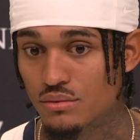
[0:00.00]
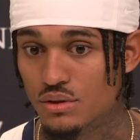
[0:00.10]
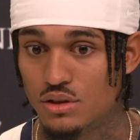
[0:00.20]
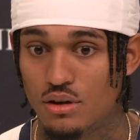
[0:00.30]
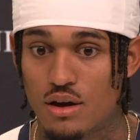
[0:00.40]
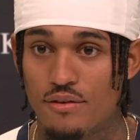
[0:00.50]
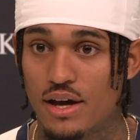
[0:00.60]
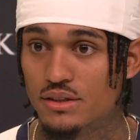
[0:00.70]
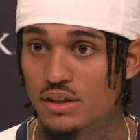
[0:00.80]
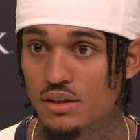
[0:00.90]
still have
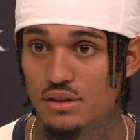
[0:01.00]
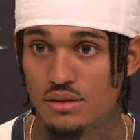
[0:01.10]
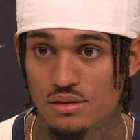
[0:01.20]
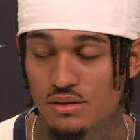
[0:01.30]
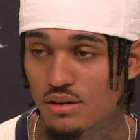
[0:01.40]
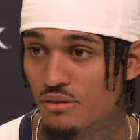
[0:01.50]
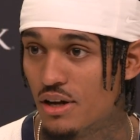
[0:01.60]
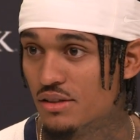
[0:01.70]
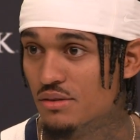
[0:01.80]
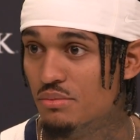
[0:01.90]
access, you know,
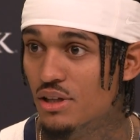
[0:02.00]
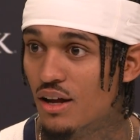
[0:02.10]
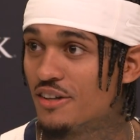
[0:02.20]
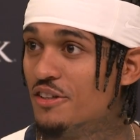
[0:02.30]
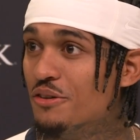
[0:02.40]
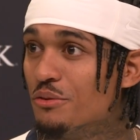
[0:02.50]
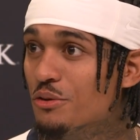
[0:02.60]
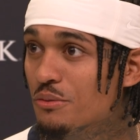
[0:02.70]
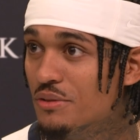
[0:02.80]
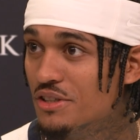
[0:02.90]
not to be locked in a
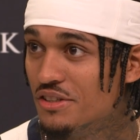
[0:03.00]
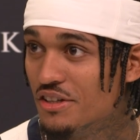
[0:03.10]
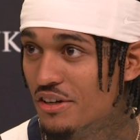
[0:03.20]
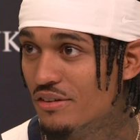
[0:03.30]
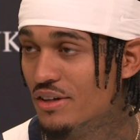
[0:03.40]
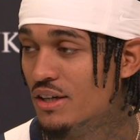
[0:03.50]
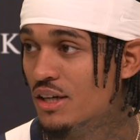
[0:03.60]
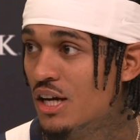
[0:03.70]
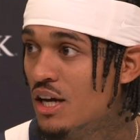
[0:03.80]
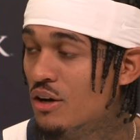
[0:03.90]
room this year. And,
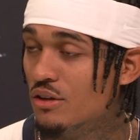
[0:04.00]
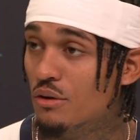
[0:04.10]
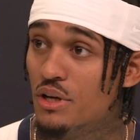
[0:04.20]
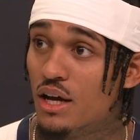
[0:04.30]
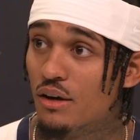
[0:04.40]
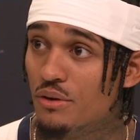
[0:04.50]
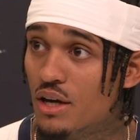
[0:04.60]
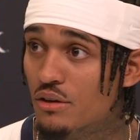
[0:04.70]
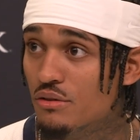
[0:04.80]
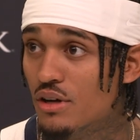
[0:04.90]
you know, we got
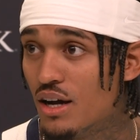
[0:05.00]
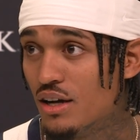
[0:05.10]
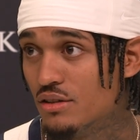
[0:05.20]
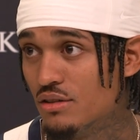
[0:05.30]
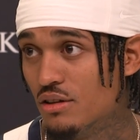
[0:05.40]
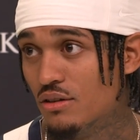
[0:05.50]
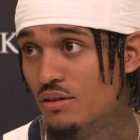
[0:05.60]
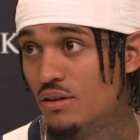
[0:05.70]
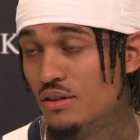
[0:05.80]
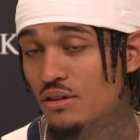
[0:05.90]
new guys, so,
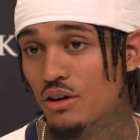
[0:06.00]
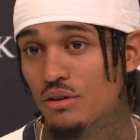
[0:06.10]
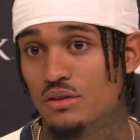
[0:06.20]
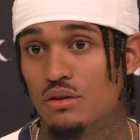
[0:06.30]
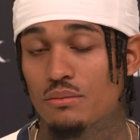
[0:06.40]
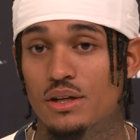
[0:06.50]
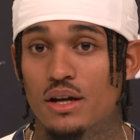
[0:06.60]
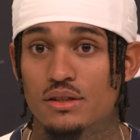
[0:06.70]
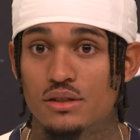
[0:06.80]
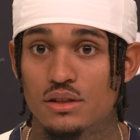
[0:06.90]
you know, it's going to be
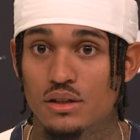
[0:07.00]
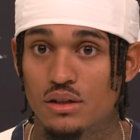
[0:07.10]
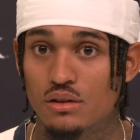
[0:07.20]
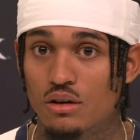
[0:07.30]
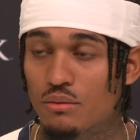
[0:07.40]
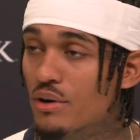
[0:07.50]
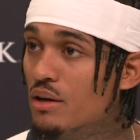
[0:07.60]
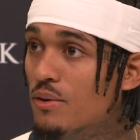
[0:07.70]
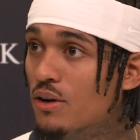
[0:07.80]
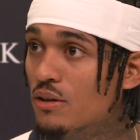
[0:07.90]
nice to, you know, bring
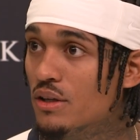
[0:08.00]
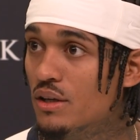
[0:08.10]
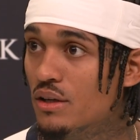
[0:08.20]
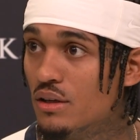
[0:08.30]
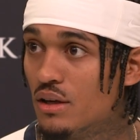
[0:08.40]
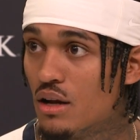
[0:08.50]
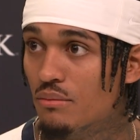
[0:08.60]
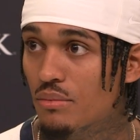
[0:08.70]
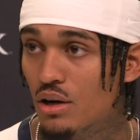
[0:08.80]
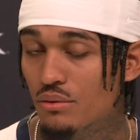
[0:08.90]
them all in and kind
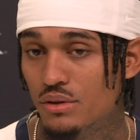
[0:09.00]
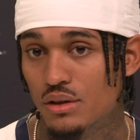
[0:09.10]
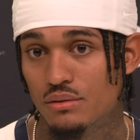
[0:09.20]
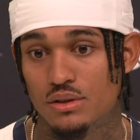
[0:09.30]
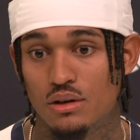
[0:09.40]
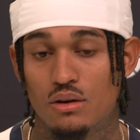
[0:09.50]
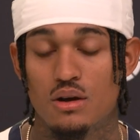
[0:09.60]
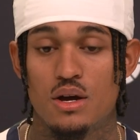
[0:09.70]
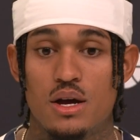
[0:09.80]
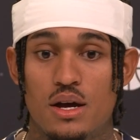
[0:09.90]
of bond with them. So
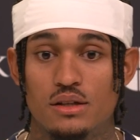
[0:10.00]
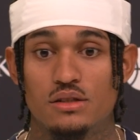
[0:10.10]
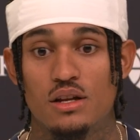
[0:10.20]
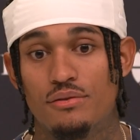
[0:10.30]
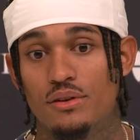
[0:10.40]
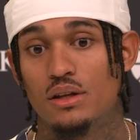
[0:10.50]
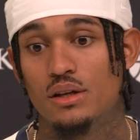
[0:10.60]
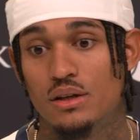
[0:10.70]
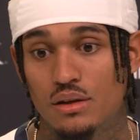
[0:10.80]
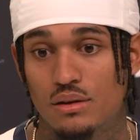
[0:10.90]
it's
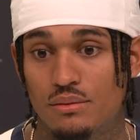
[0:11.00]
definitely,